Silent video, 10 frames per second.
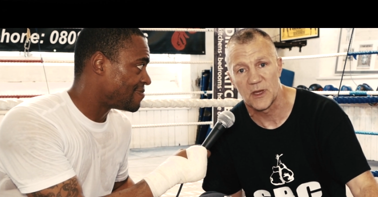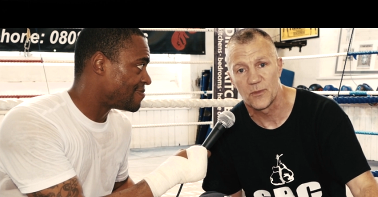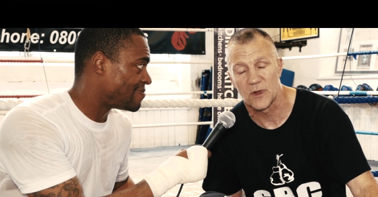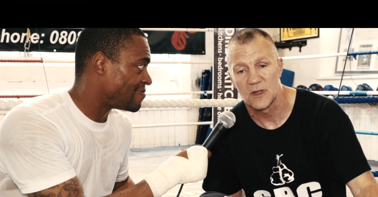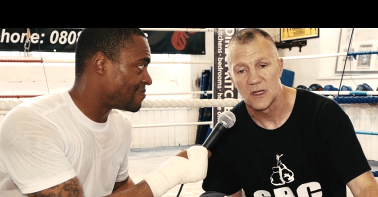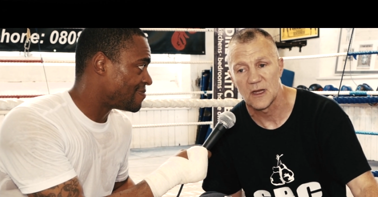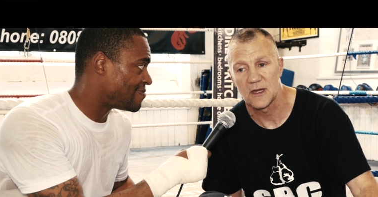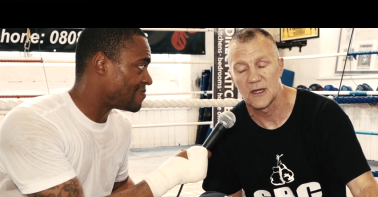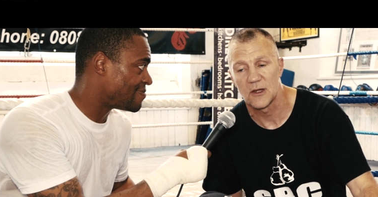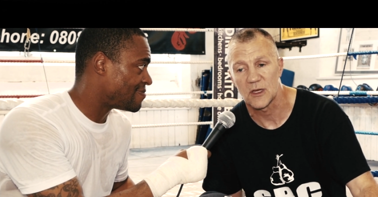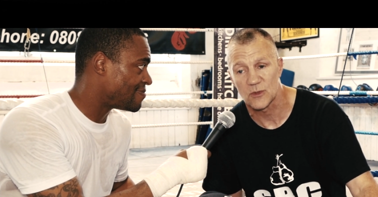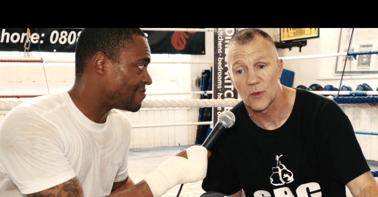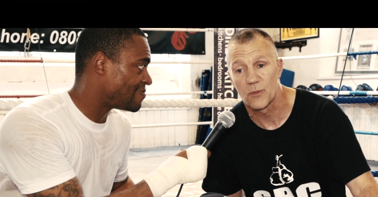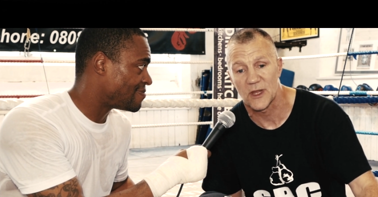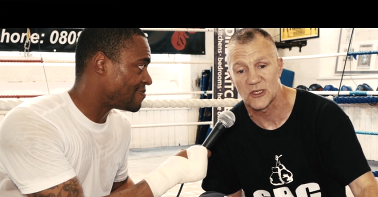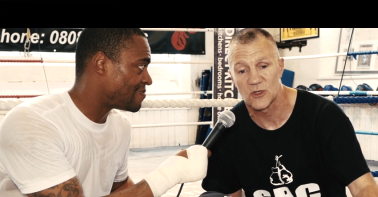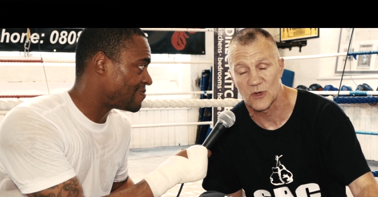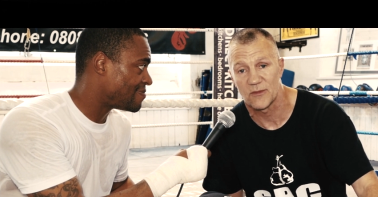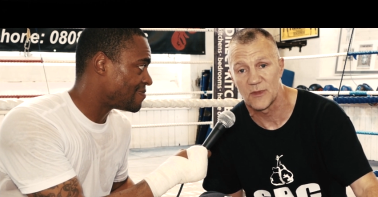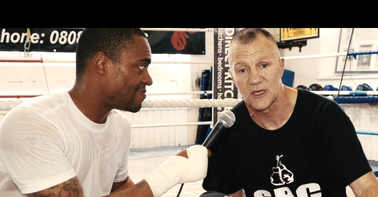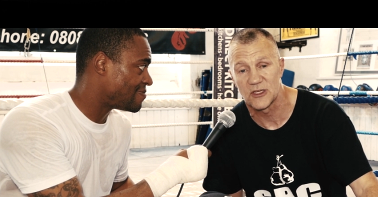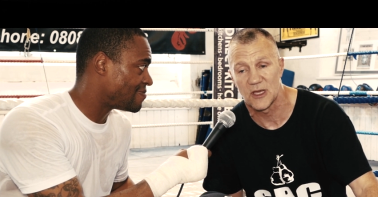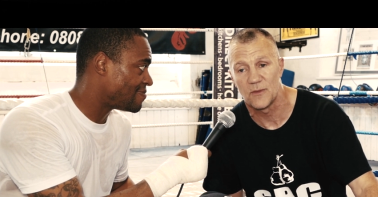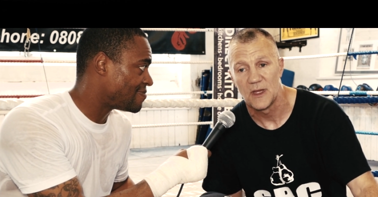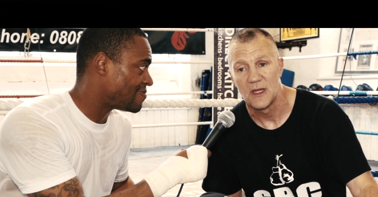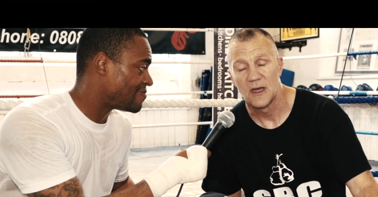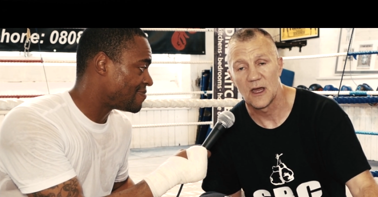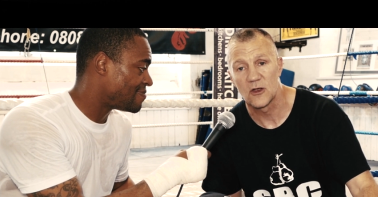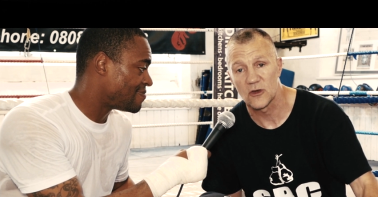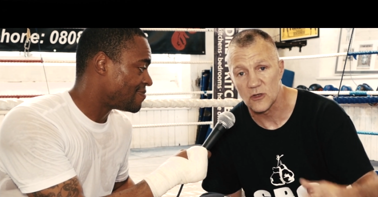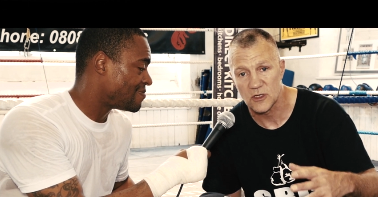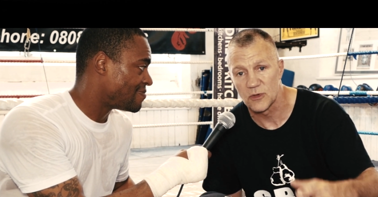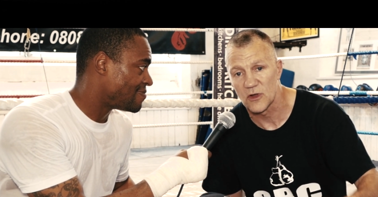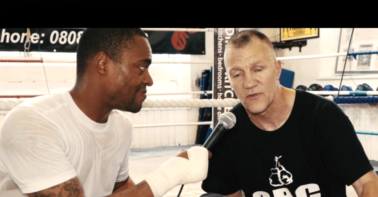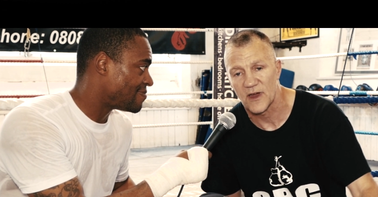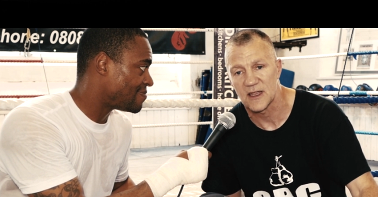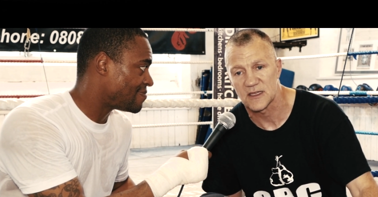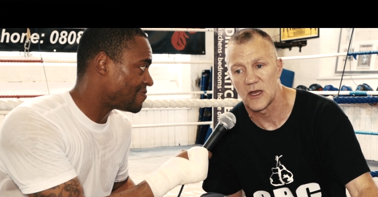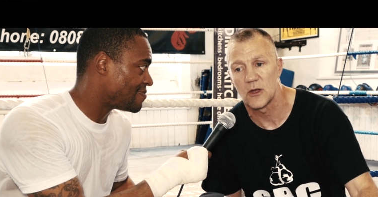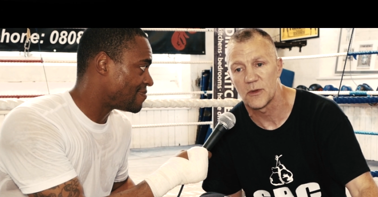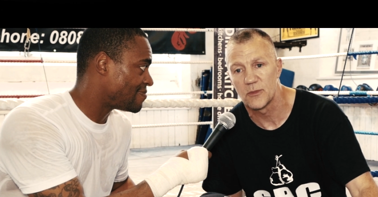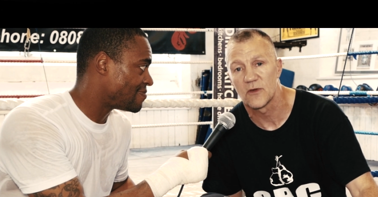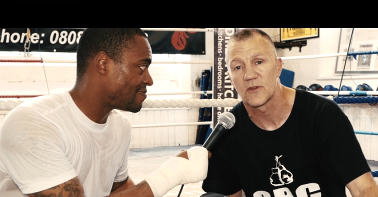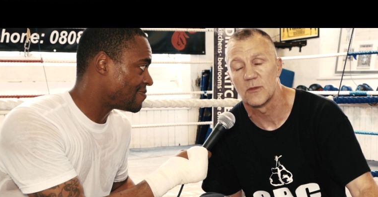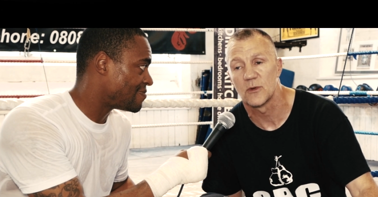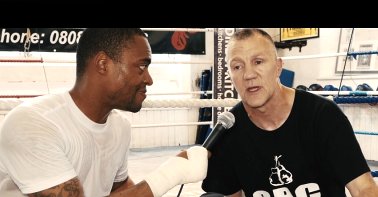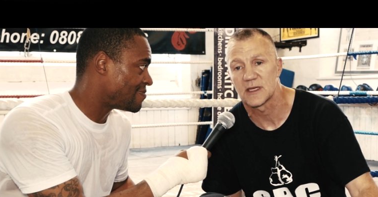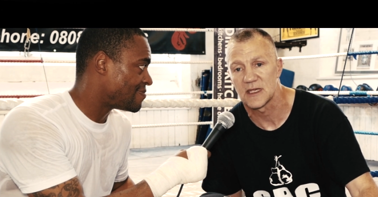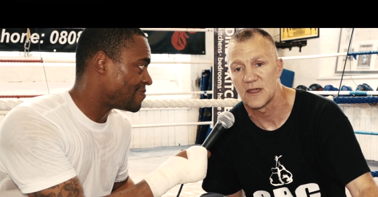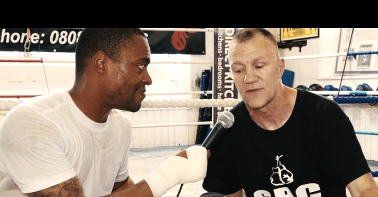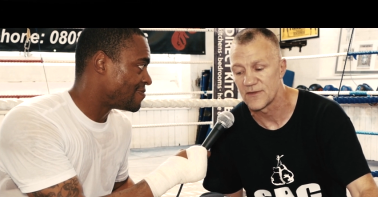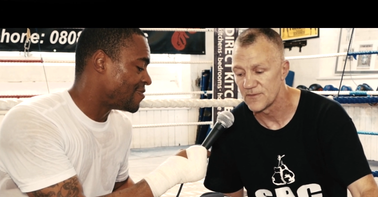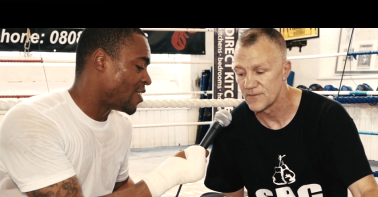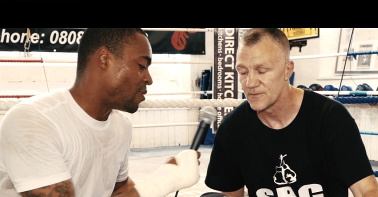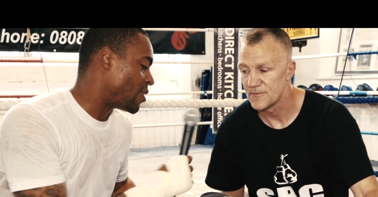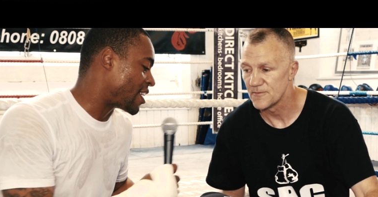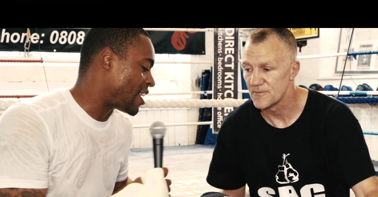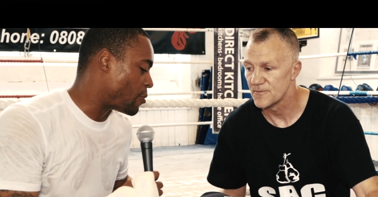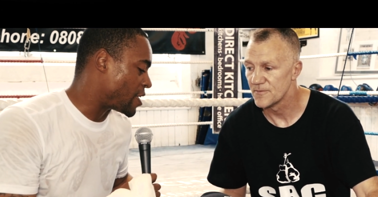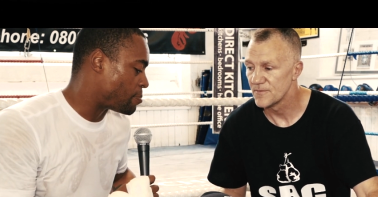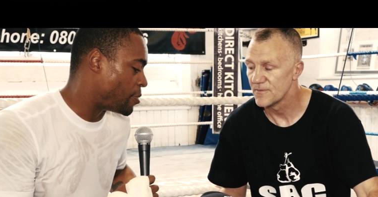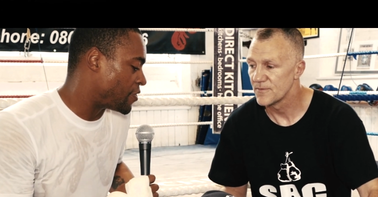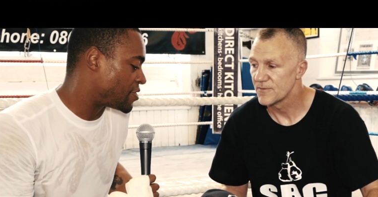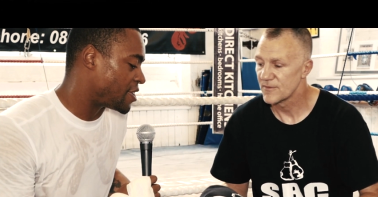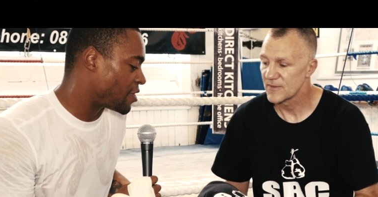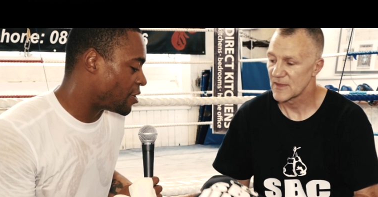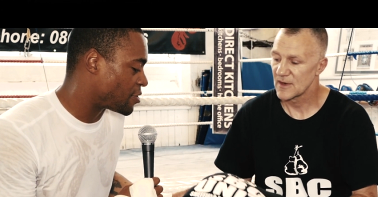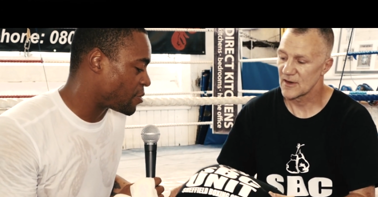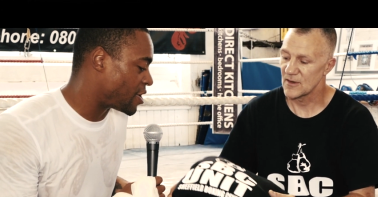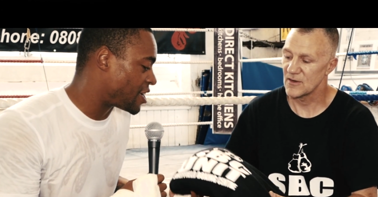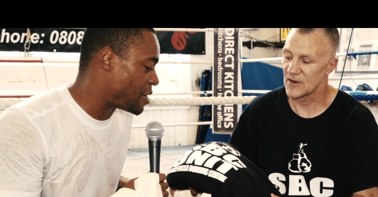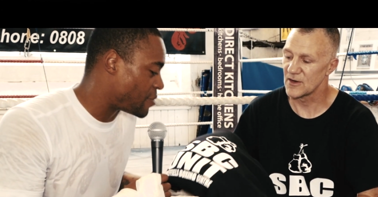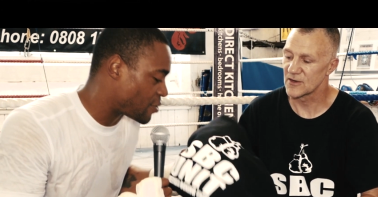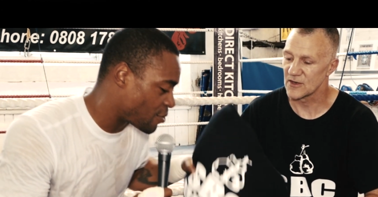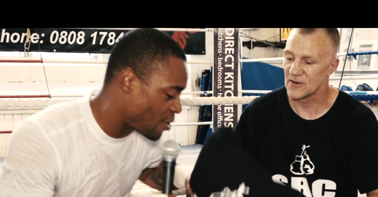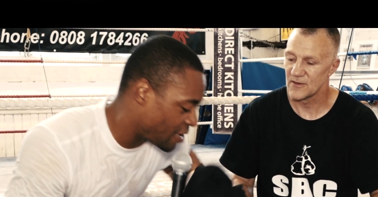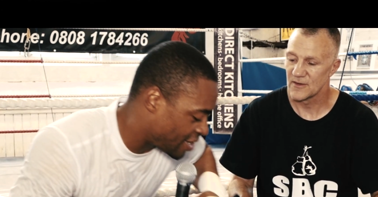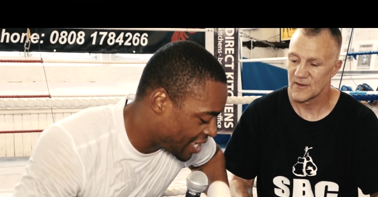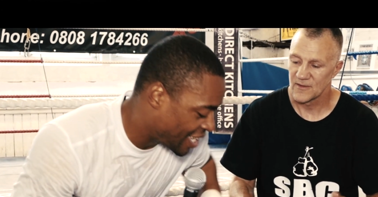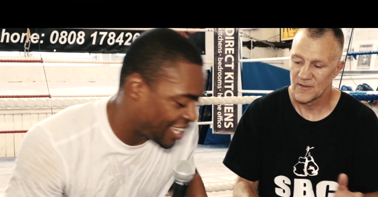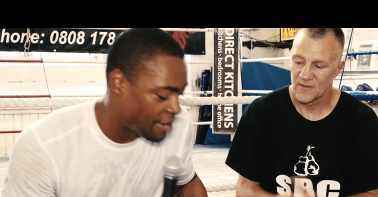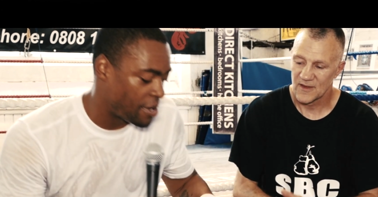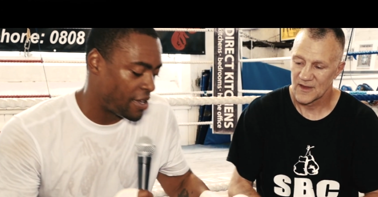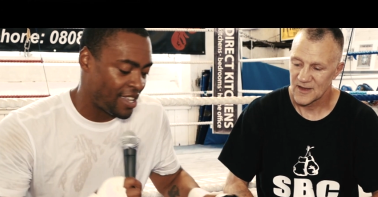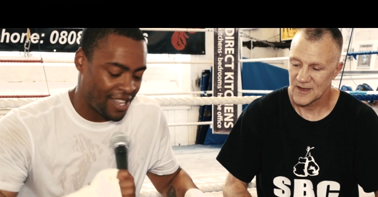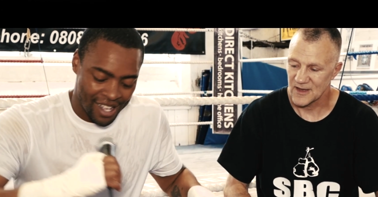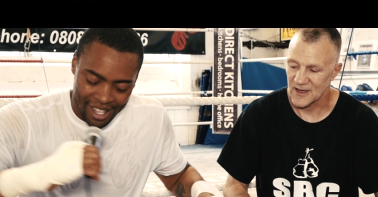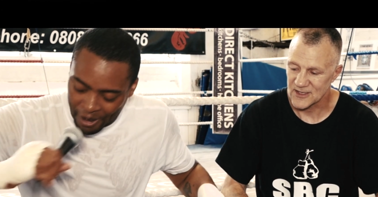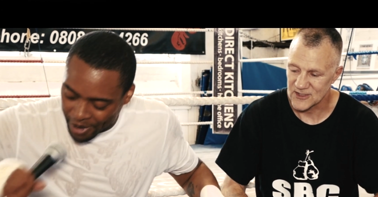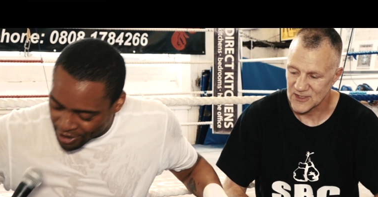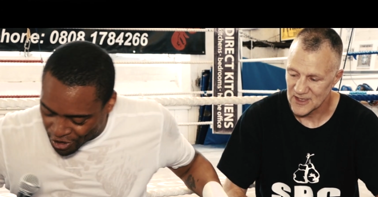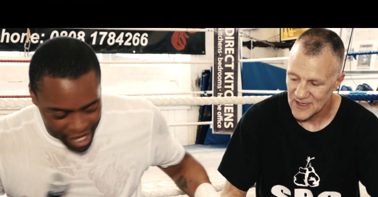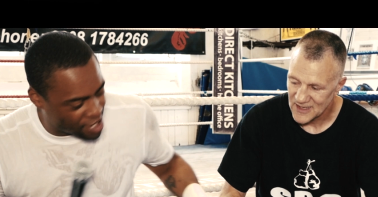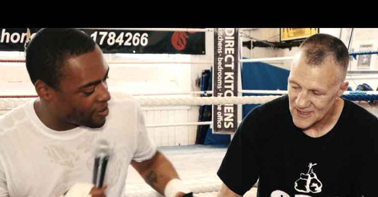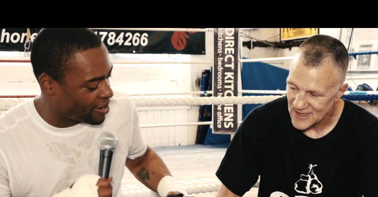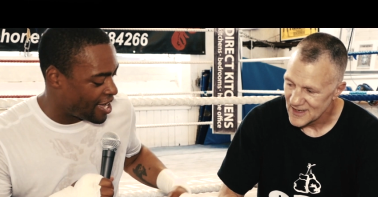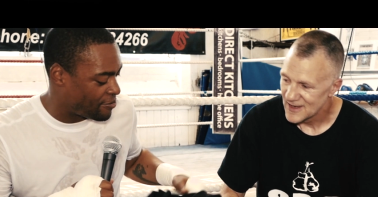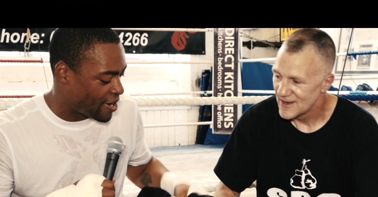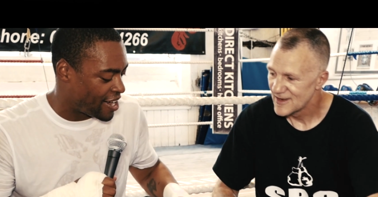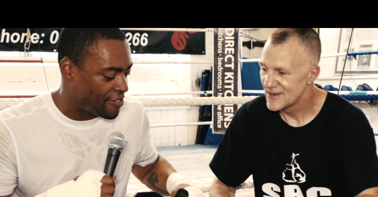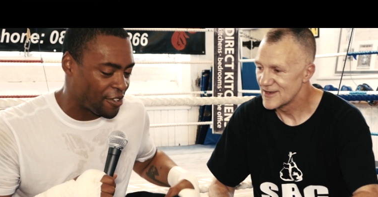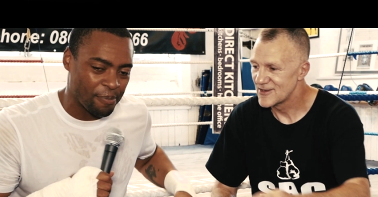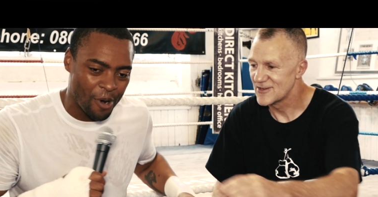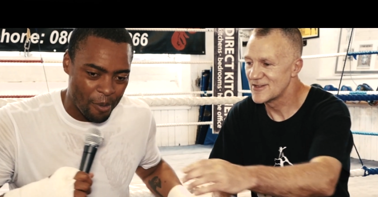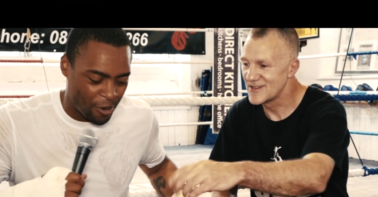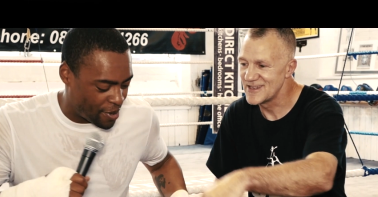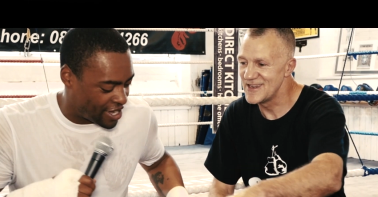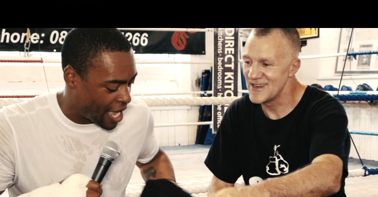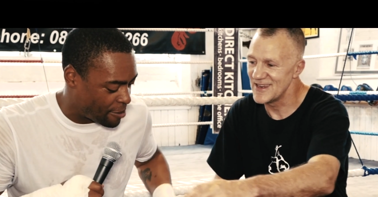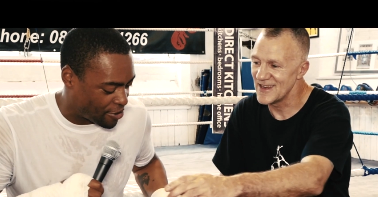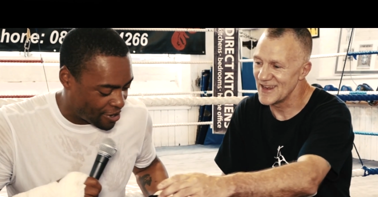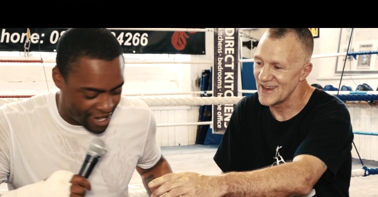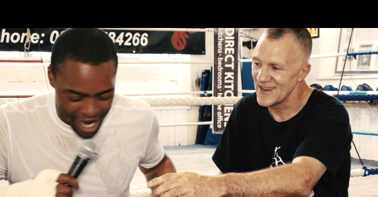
Speaker 1: people. It was a pleasure to have him in the gym. And good luck to both fighters, and I hope they both come away safe.
Speaker 2: Well, I can't wait to put this thing on, so we're going to keep this rolling. And let me change my life right here. This moment will be captured on